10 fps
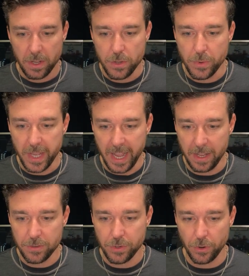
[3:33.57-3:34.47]
you
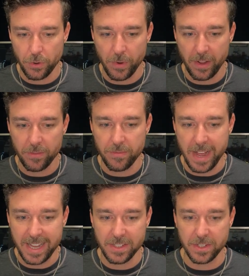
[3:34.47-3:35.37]
can't turn around
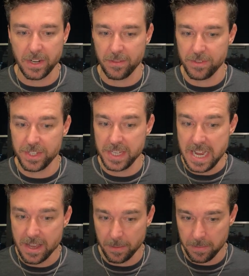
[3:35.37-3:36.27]
fast enough to
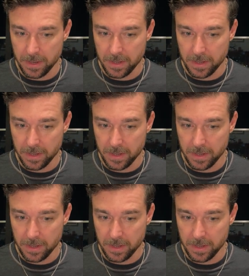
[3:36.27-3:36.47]
see him.